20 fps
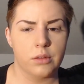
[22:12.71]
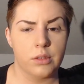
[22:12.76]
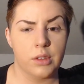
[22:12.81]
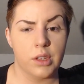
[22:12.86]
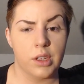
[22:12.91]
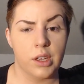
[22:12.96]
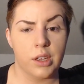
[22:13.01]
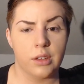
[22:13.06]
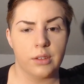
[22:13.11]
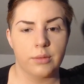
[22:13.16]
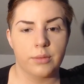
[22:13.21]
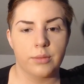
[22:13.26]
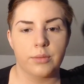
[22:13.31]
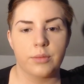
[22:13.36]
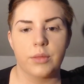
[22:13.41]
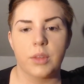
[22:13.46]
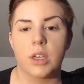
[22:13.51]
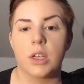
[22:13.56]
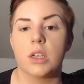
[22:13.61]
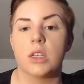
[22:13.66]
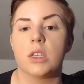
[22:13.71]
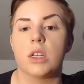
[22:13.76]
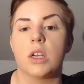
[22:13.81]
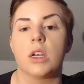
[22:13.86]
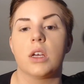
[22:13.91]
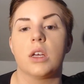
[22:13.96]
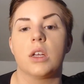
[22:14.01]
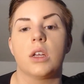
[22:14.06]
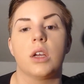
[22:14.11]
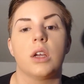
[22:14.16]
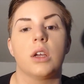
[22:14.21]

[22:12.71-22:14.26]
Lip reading: thing that he did.